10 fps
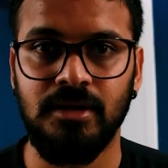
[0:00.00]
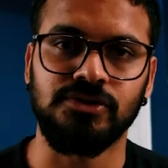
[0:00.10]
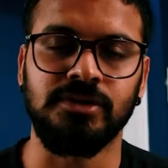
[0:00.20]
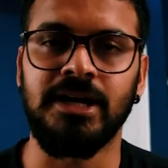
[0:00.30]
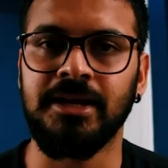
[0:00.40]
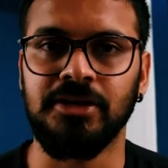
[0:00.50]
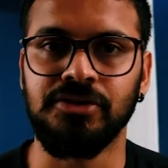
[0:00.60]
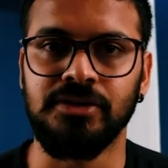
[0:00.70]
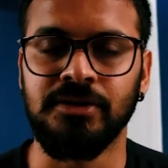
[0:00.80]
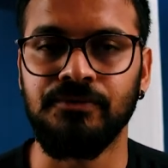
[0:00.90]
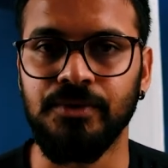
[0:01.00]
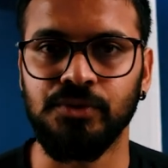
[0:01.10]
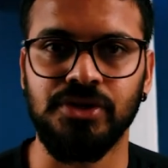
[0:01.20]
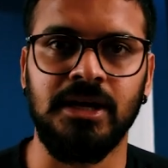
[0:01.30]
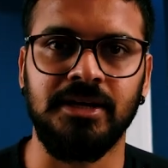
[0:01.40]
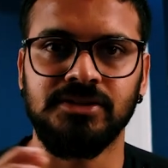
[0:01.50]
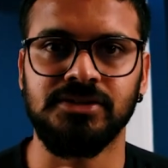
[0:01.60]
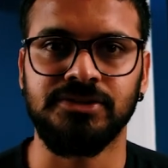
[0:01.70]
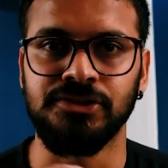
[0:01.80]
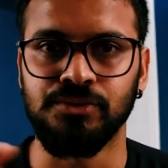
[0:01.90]
so that I can in future I can
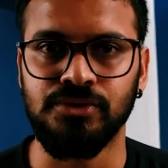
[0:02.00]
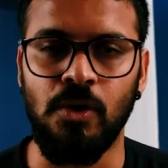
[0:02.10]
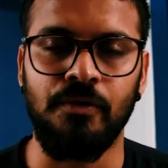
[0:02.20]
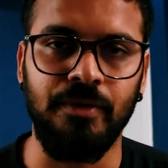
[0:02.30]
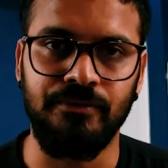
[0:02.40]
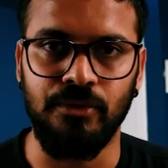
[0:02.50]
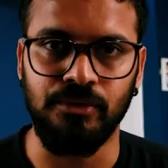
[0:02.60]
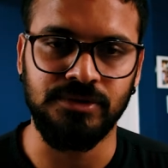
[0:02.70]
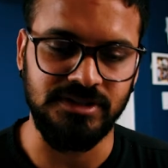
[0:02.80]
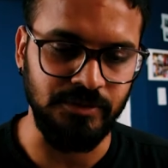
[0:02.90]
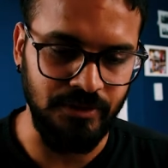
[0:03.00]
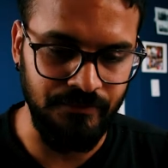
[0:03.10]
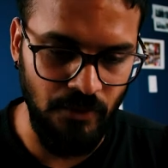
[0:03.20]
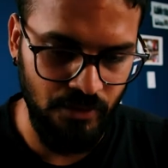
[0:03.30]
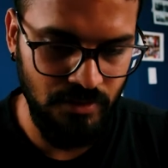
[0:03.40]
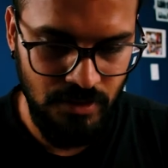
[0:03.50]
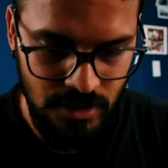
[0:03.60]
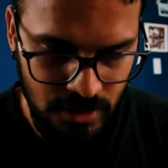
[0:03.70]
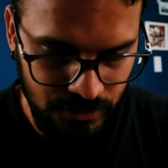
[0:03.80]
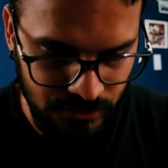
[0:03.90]
just use on the photo, similar photo.
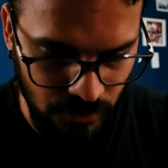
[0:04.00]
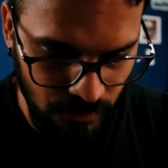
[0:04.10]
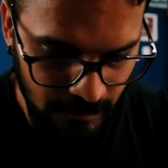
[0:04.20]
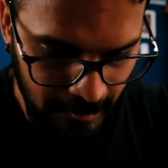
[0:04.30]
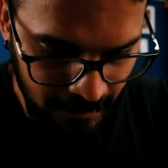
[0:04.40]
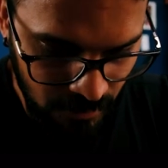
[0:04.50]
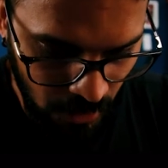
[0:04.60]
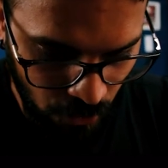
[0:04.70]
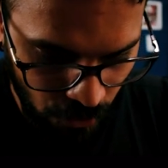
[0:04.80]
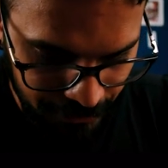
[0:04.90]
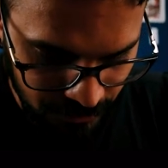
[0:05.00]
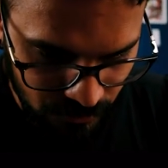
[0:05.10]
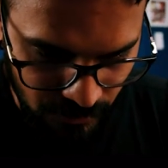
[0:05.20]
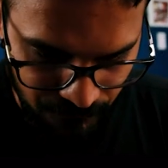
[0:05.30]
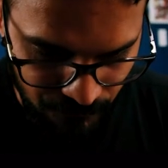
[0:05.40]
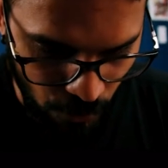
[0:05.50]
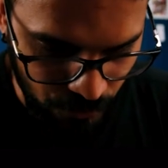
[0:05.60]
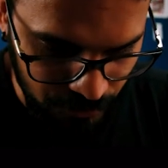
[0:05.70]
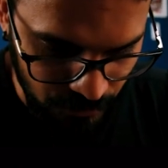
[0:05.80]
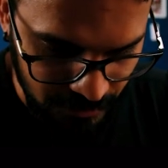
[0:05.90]
So according to the
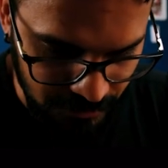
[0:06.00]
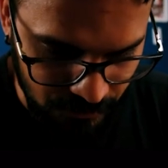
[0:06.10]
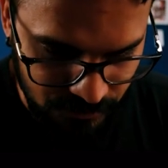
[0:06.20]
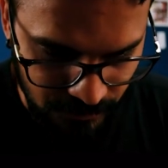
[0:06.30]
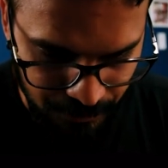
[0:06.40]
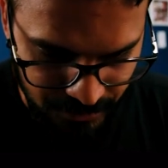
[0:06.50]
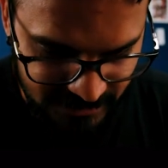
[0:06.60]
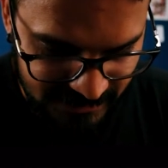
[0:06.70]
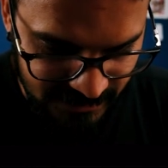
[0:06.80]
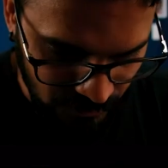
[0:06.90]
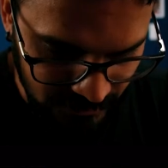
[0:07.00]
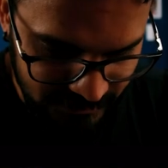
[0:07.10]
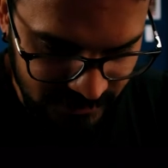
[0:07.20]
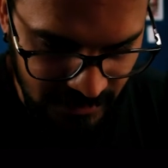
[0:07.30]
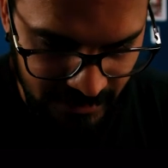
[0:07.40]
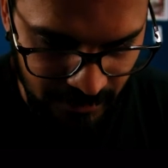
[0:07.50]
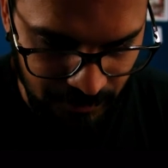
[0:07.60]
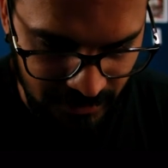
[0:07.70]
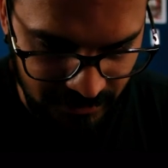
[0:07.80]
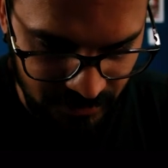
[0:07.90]
photo you can use the preset. So let's say I
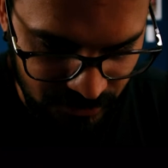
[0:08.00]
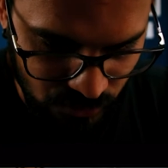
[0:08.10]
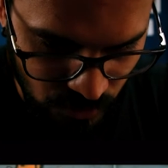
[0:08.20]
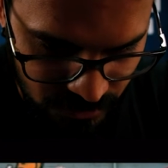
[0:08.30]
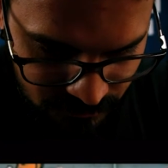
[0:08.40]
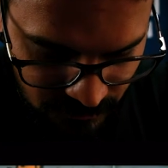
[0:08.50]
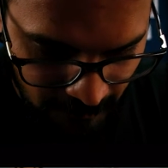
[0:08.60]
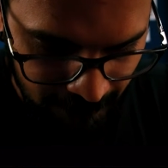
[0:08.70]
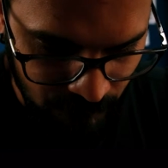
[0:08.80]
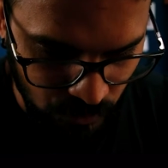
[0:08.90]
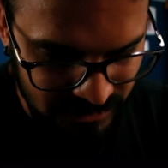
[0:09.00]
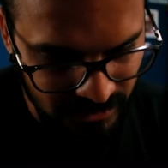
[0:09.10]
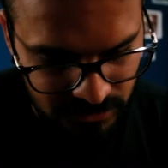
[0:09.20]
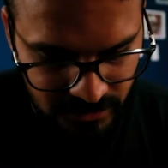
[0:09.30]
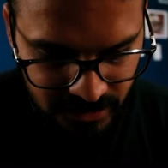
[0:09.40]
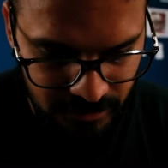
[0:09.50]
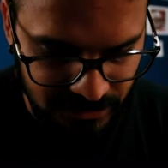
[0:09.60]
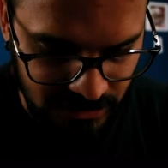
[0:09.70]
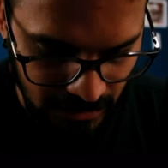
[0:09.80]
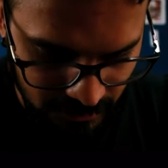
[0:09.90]
apply this one, which looks a little
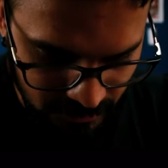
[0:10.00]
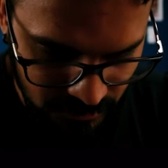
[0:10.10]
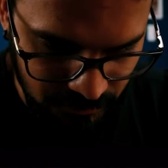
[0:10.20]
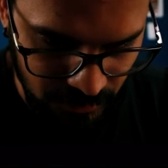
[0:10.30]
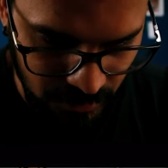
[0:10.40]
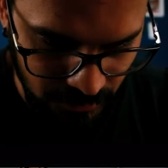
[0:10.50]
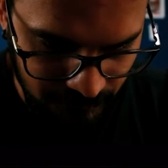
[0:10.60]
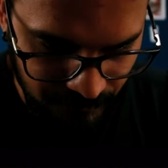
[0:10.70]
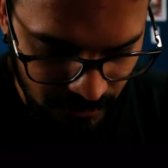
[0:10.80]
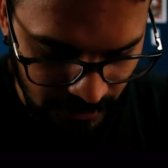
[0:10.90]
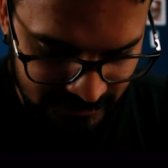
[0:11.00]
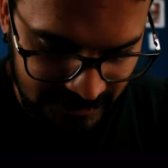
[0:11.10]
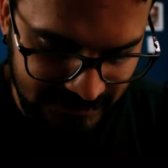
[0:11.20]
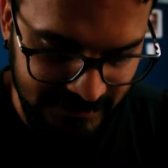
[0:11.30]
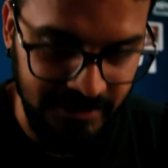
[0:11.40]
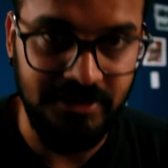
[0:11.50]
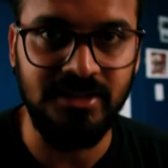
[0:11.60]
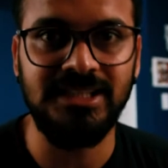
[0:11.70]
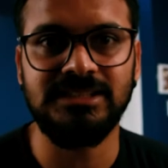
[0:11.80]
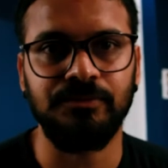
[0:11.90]
bit darker, but as I said,
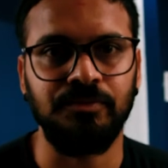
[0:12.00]
these